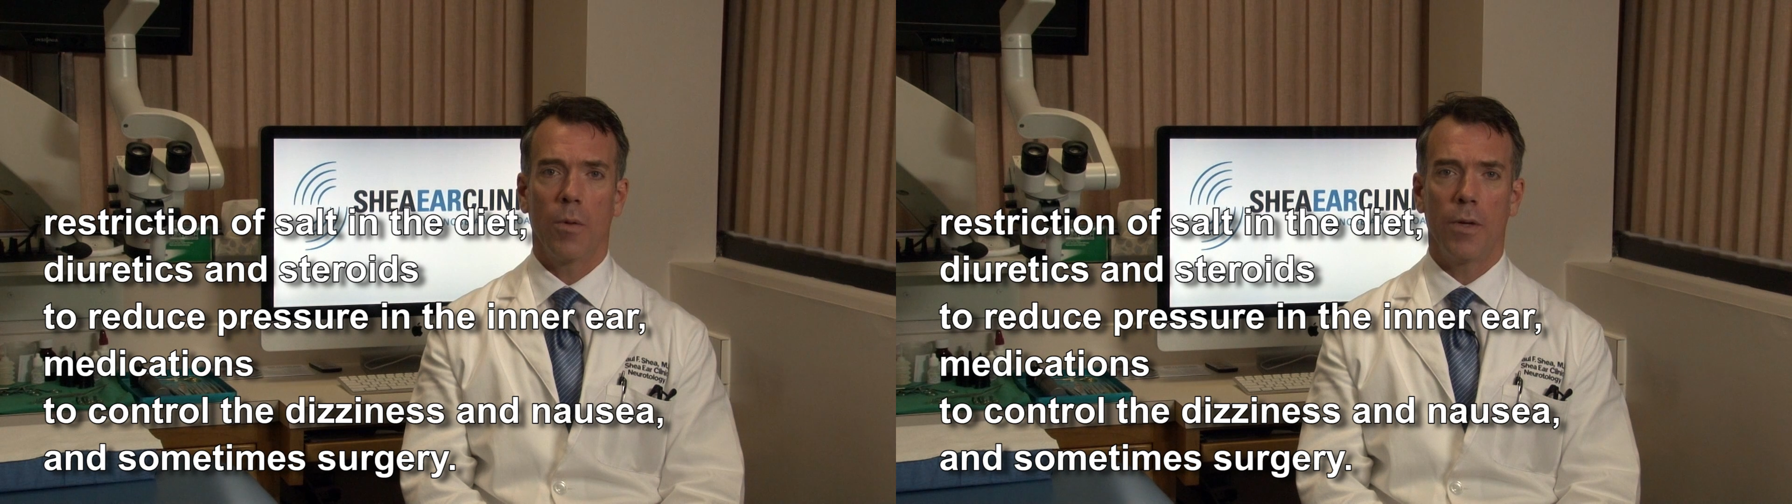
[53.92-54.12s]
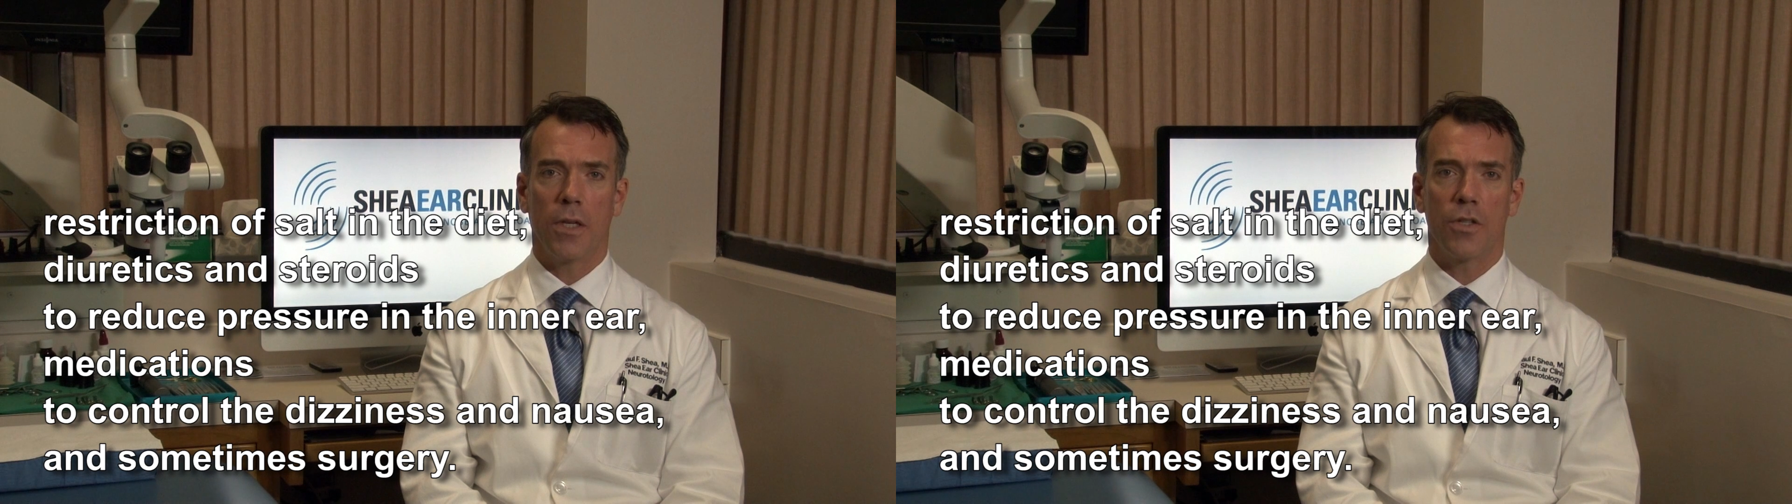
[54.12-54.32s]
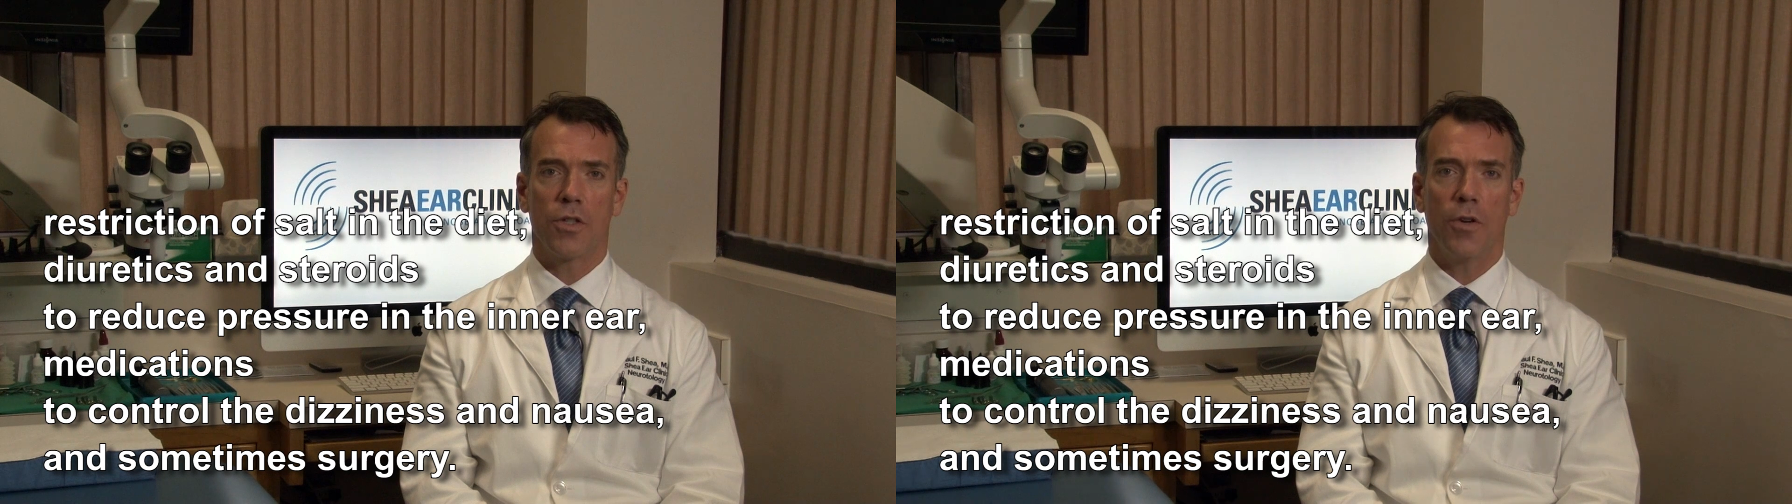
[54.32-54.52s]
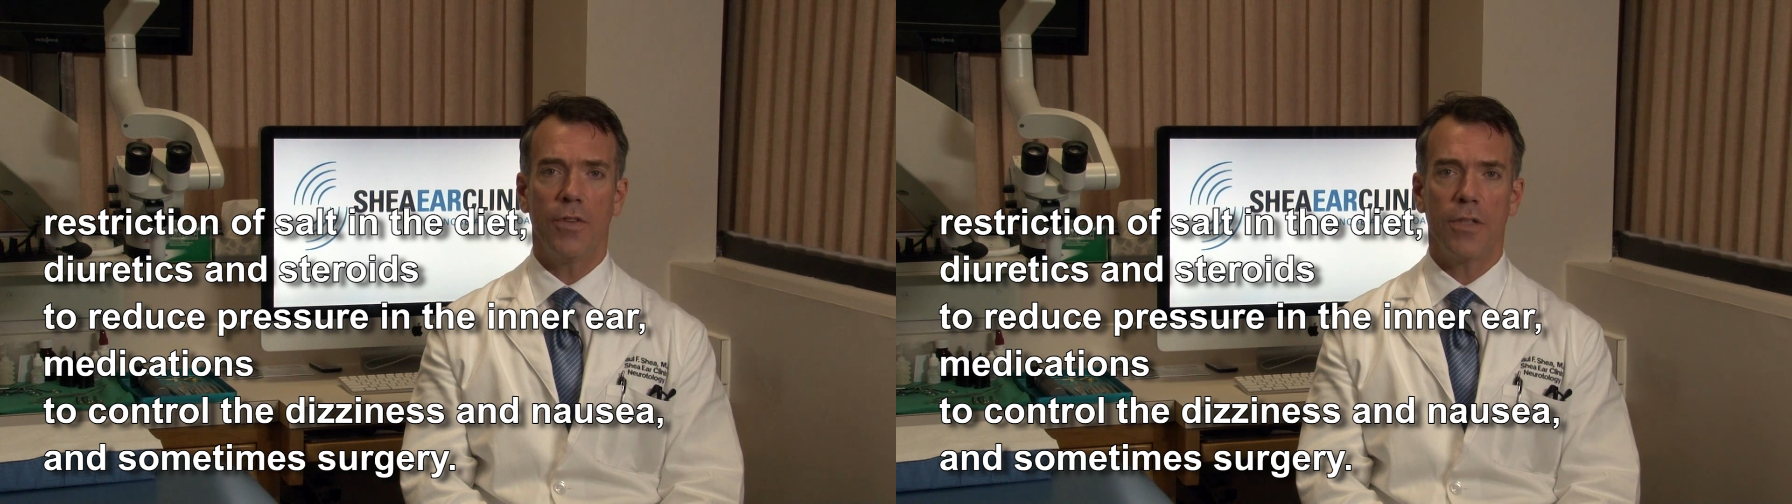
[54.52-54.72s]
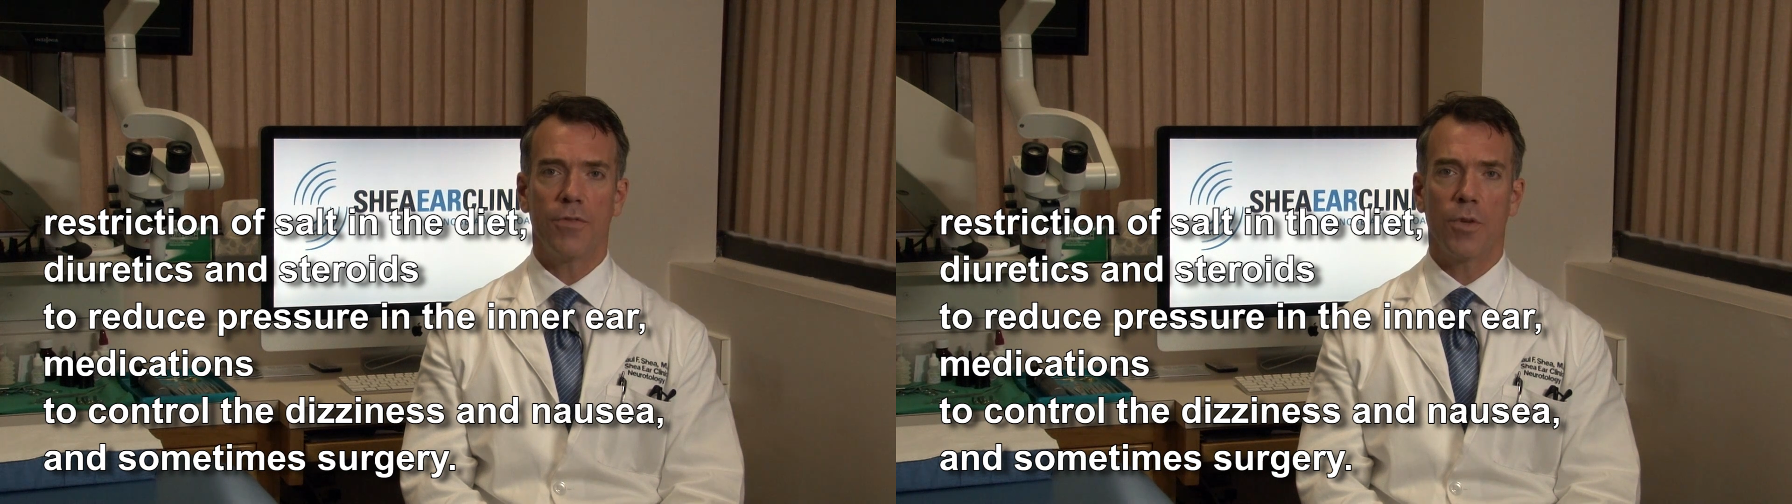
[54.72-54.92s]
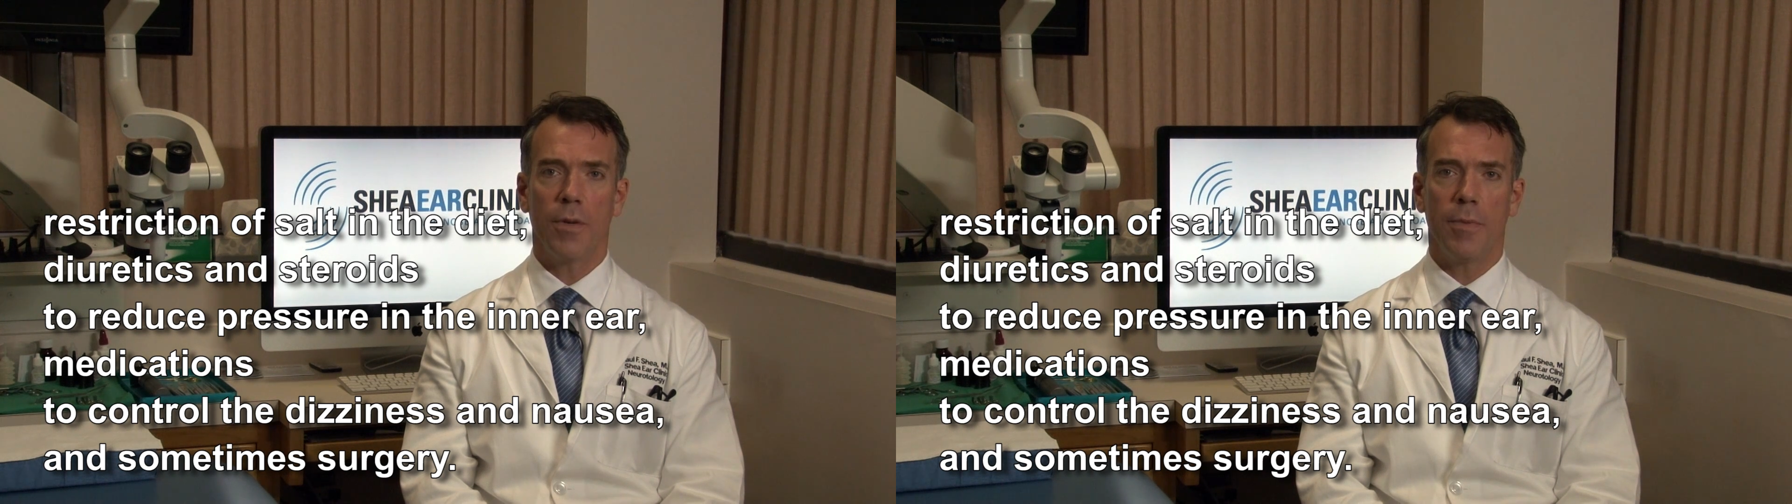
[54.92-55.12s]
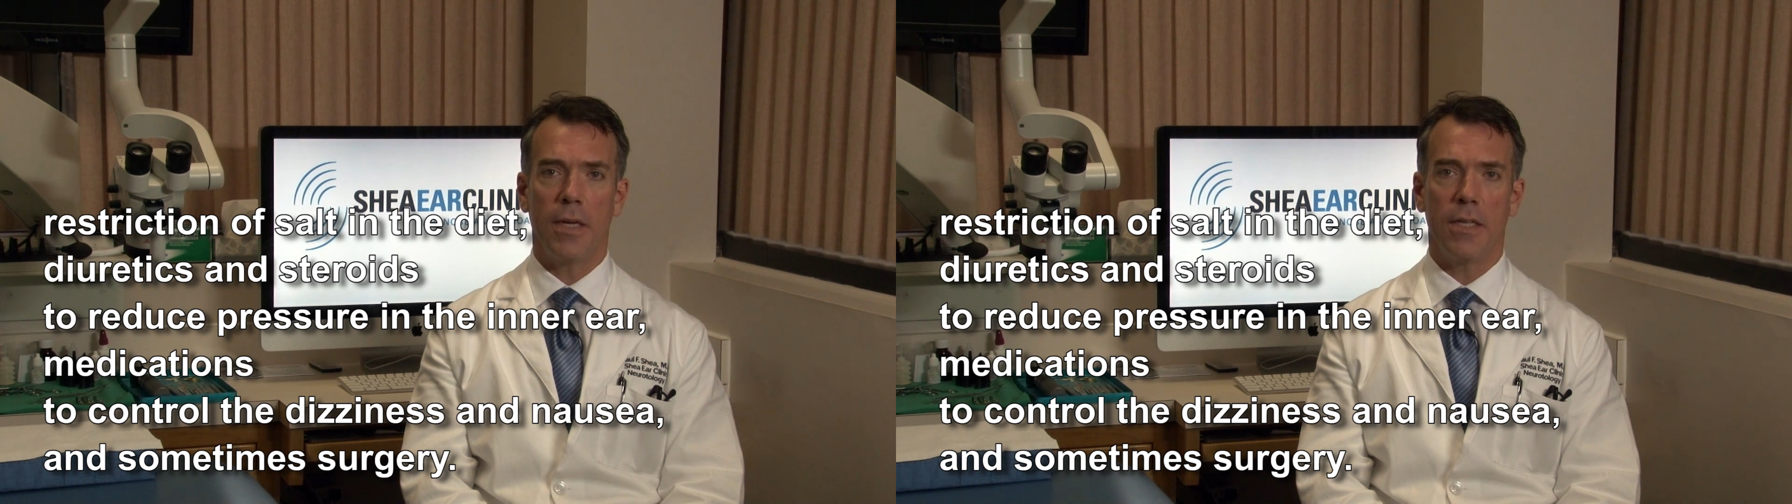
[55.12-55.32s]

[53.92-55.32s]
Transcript: When conservative treatment